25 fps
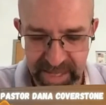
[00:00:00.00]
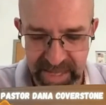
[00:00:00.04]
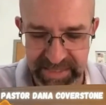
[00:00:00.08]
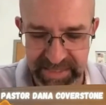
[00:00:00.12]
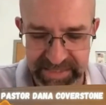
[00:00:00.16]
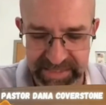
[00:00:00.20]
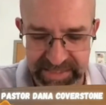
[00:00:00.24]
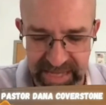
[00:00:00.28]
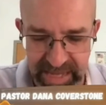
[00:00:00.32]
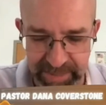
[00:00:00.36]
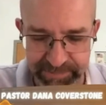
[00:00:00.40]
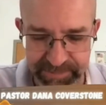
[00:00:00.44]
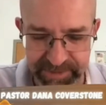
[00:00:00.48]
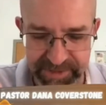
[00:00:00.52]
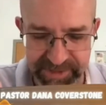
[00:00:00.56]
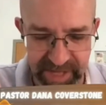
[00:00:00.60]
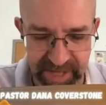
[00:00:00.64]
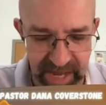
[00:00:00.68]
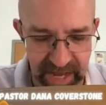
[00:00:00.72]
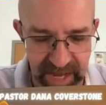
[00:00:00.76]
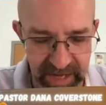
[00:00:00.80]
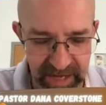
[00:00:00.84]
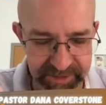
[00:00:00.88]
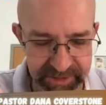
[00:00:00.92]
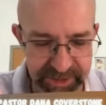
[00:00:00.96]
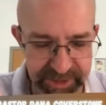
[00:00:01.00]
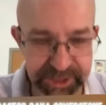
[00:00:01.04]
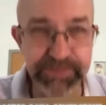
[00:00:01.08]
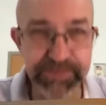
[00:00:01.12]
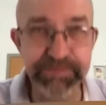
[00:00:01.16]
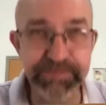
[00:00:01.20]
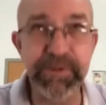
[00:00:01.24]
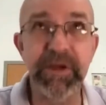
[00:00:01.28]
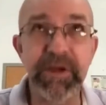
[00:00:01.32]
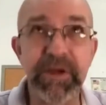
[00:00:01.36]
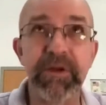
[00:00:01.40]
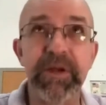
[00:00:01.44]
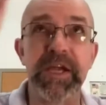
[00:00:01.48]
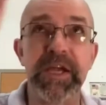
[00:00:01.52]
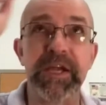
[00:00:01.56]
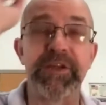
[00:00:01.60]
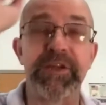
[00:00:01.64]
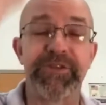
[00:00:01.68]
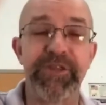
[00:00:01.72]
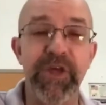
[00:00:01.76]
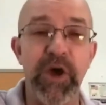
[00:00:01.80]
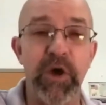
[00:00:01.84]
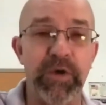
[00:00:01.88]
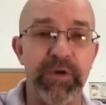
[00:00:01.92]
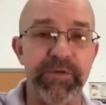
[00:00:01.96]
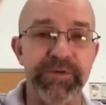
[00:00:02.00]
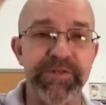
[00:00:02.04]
And he kept his eye on the spear he'd thrown.